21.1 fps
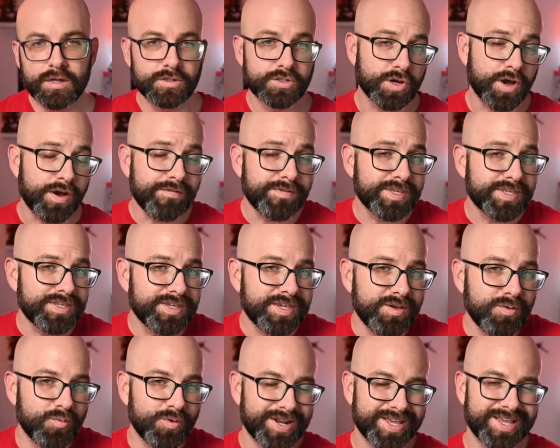So
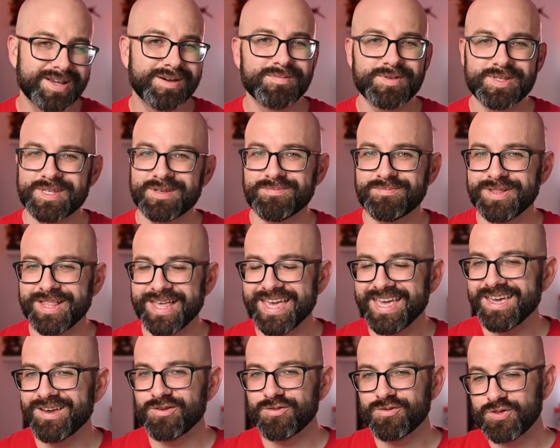obviously, when it comes to
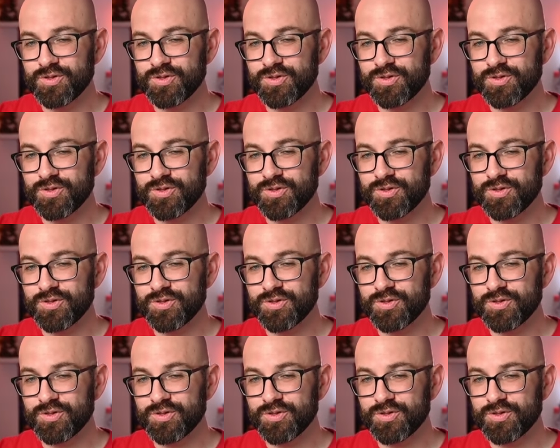playing